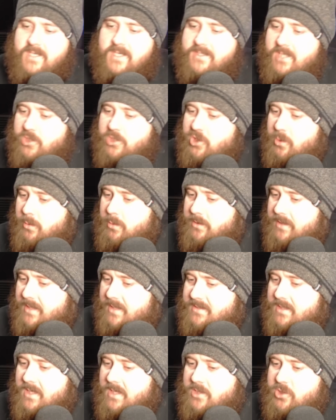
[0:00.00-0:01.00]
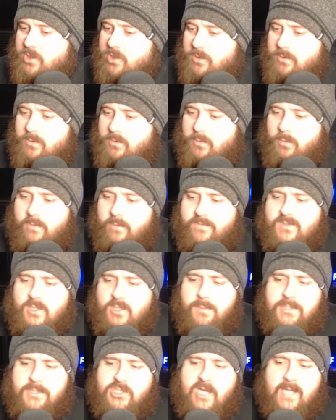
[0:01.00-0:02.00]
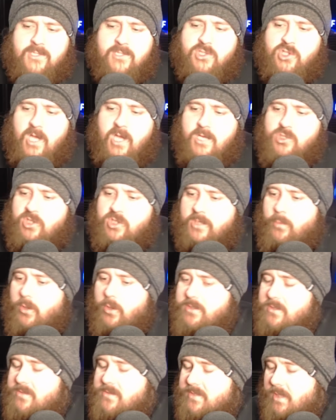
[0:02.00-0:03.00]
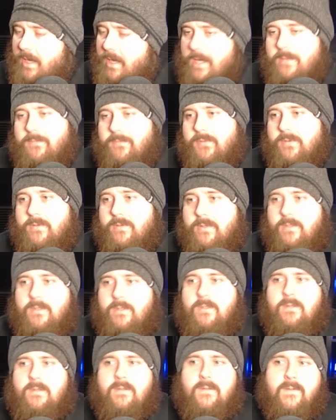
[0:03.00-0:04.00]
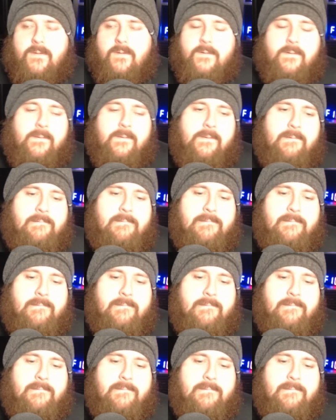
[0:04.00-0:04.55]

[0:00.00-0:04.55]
What's this issue? There's an issue with Super Chats changing what you type. Ah.